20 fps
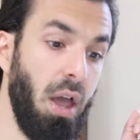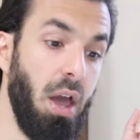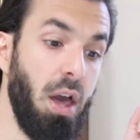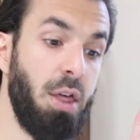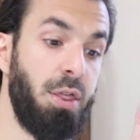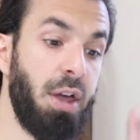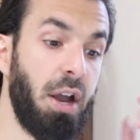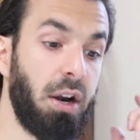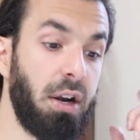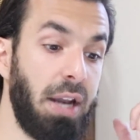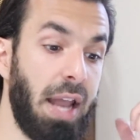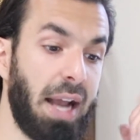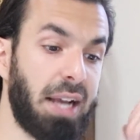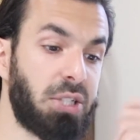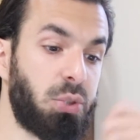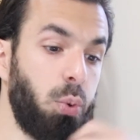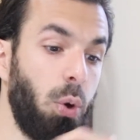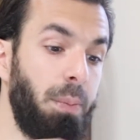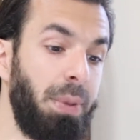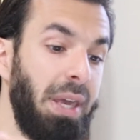Their
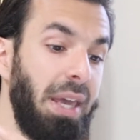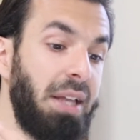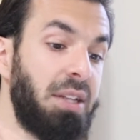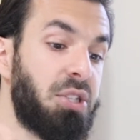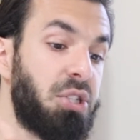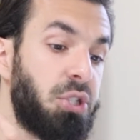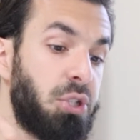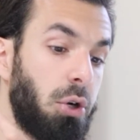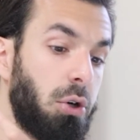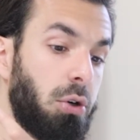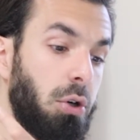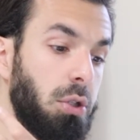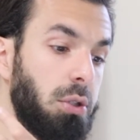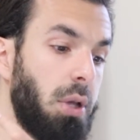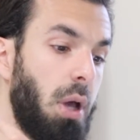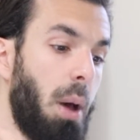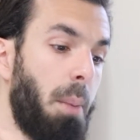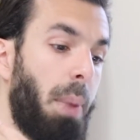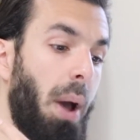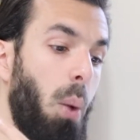necks will be encircled
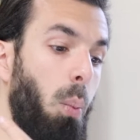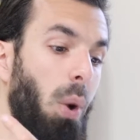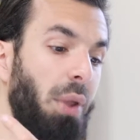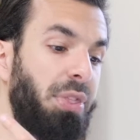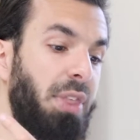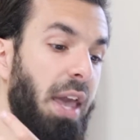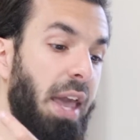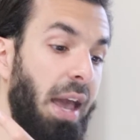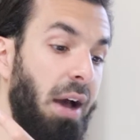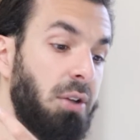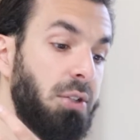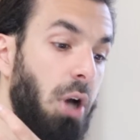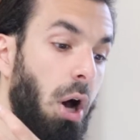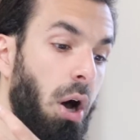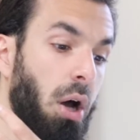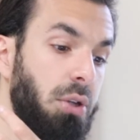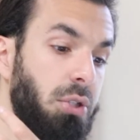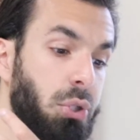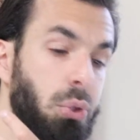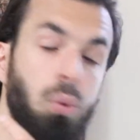by what they held
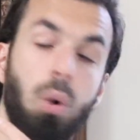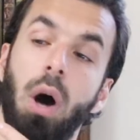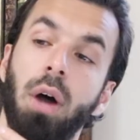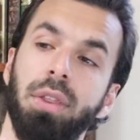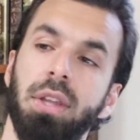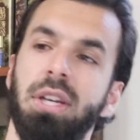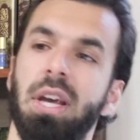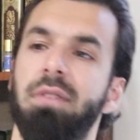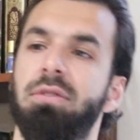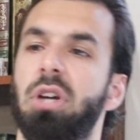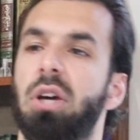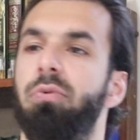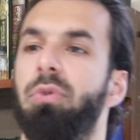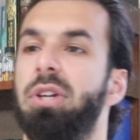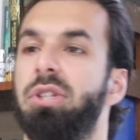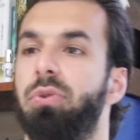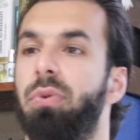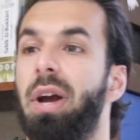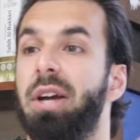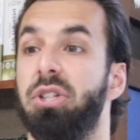onto on the day of
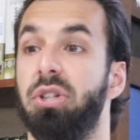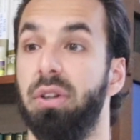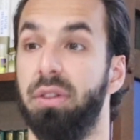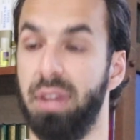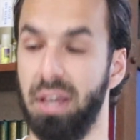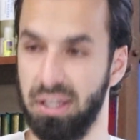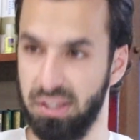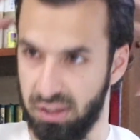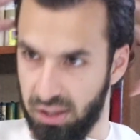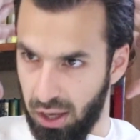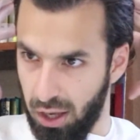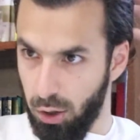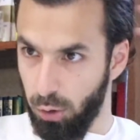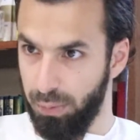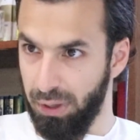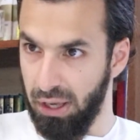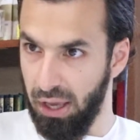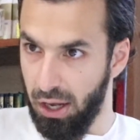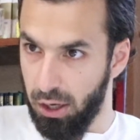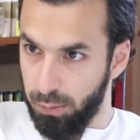resurrection. It'll
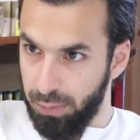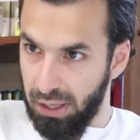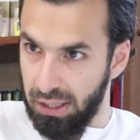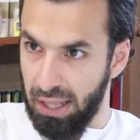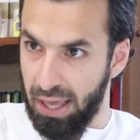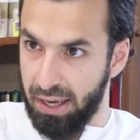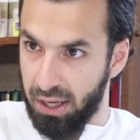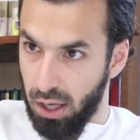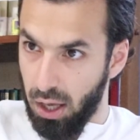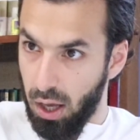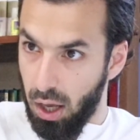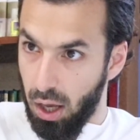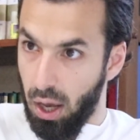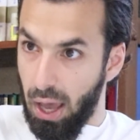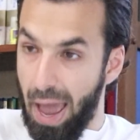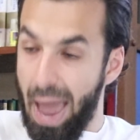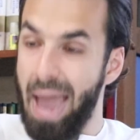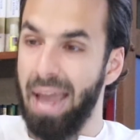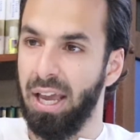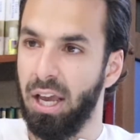be like
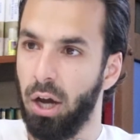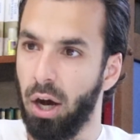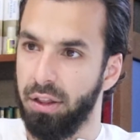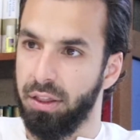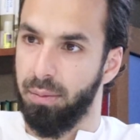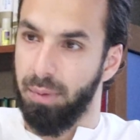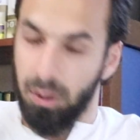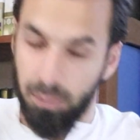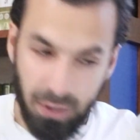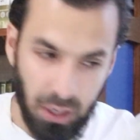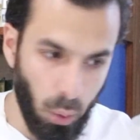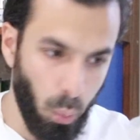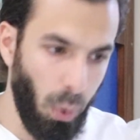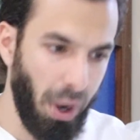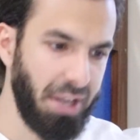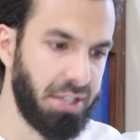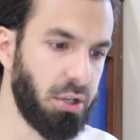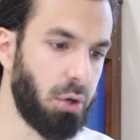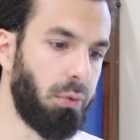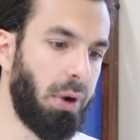hanging on them. It'll be a
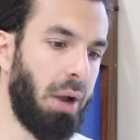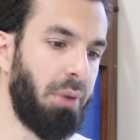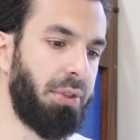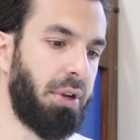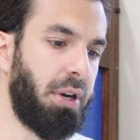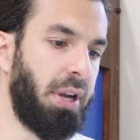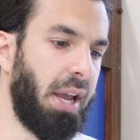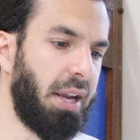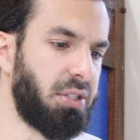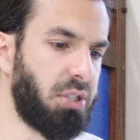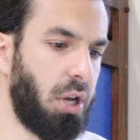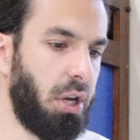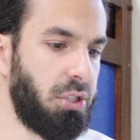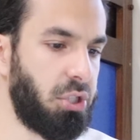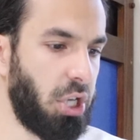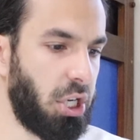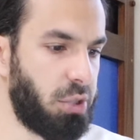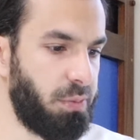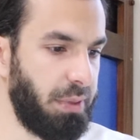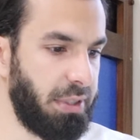weight around their necks on
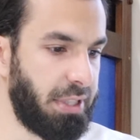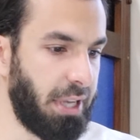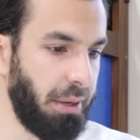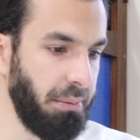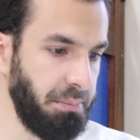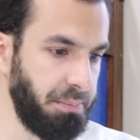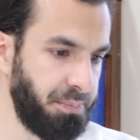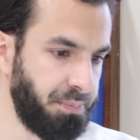judgment day.